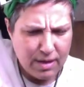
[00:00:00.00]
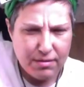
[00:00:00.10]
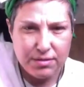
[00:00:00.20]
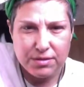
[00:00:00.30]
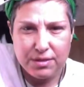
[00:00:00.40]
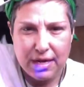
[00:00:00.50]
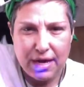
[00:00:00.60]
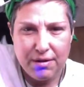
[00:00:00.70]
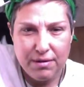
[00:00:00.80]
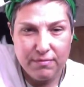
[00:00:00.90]
I was just like,
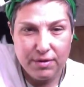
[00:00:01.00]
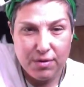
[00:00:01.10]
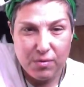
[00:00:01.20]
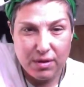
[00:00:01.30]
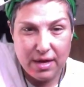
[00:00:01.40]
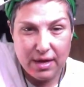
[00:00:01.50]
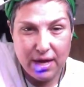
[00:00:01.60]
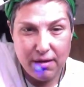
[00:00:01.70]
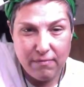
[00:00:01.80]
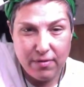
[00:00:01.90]
I don't even know where that
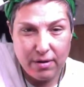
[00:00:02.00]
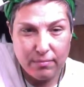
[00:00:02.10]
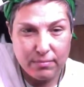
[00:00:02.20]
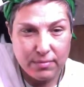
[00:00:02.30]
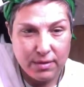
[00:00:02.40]
came from.